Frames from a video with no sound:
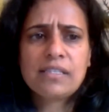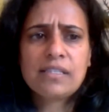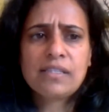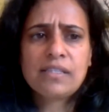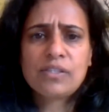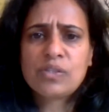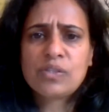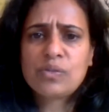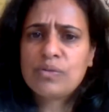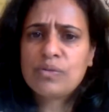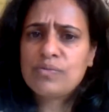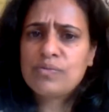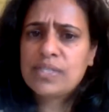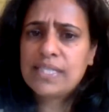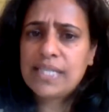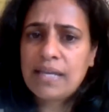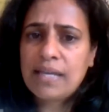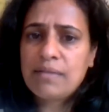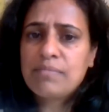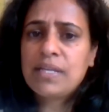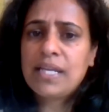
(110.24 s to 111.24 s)
sort of
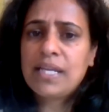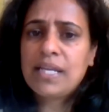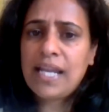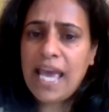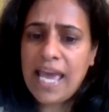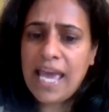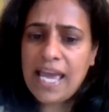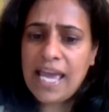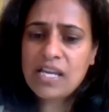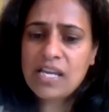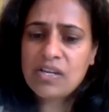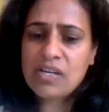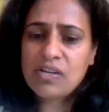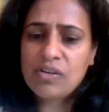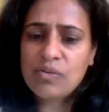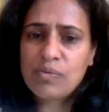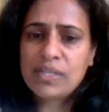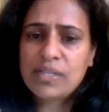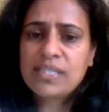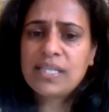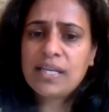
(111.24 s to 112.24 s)
resentment and anger.
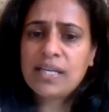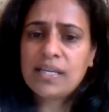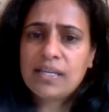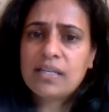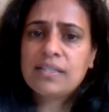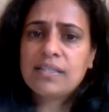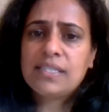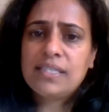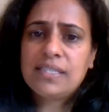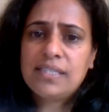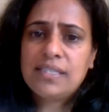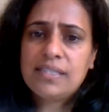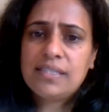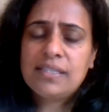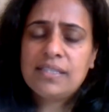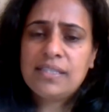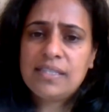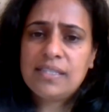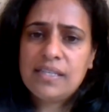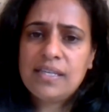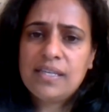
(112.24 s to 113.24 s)
Once I could
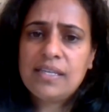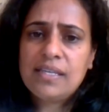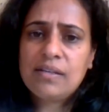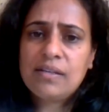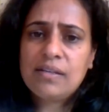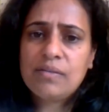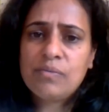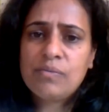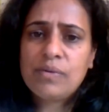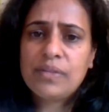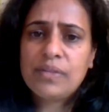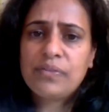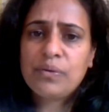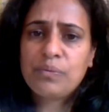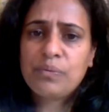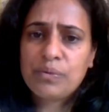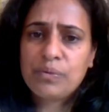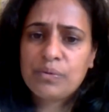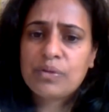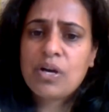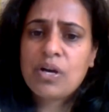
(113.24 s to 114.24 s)
see what the
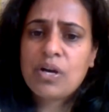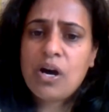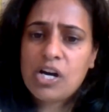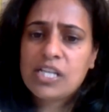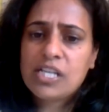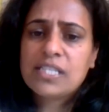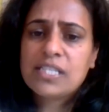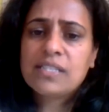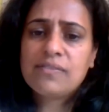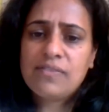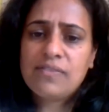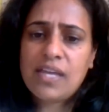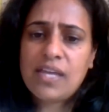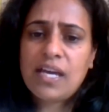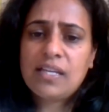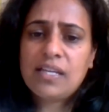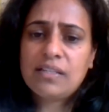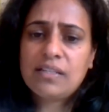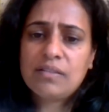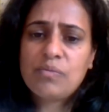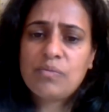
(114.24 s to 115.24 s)
root cause of that
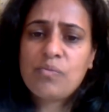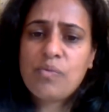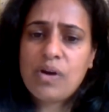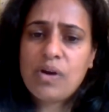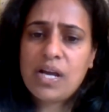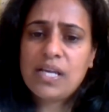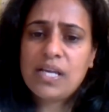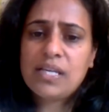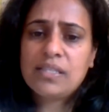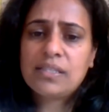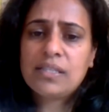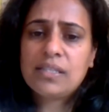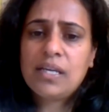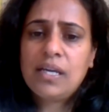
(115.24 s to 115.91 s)
was,